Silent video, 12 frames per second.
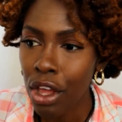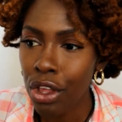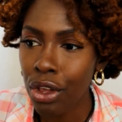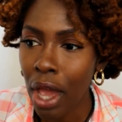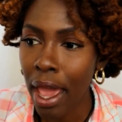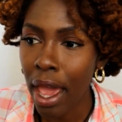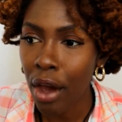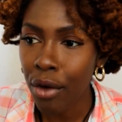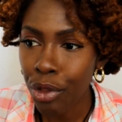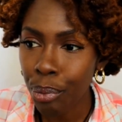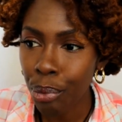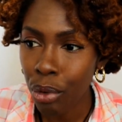I have
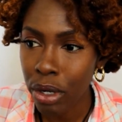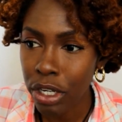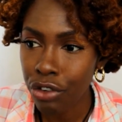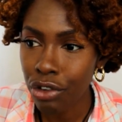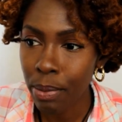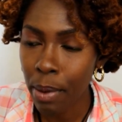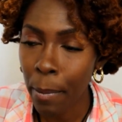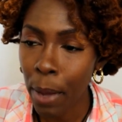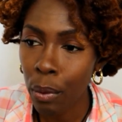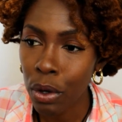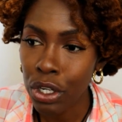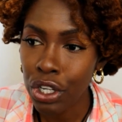the protein treatment, but I
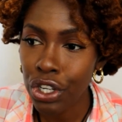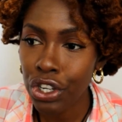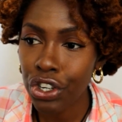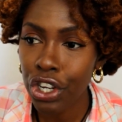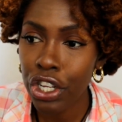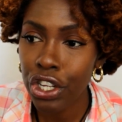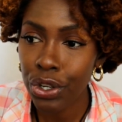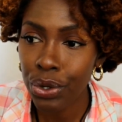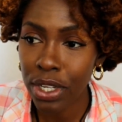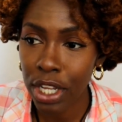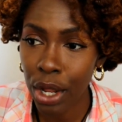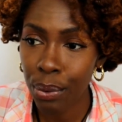wanted to just
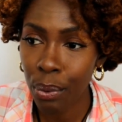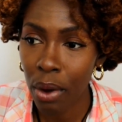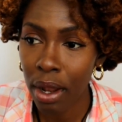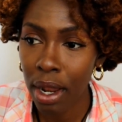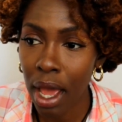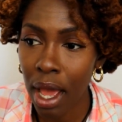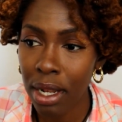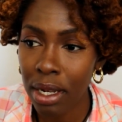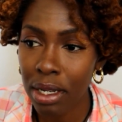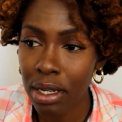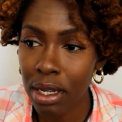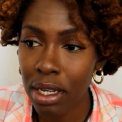use that one, and
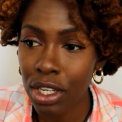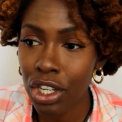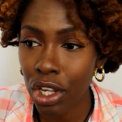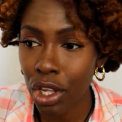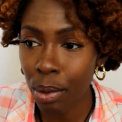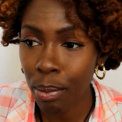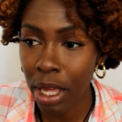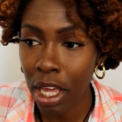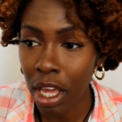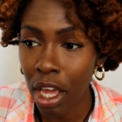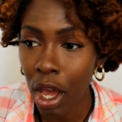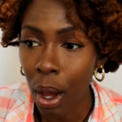it took
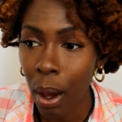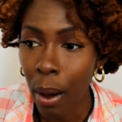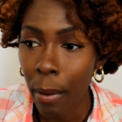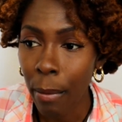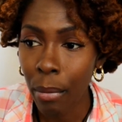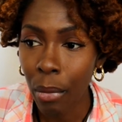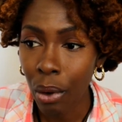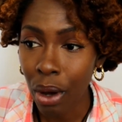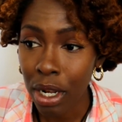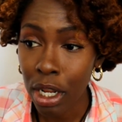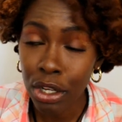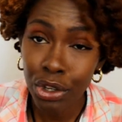me more
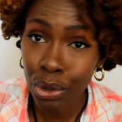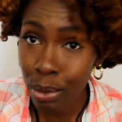than 2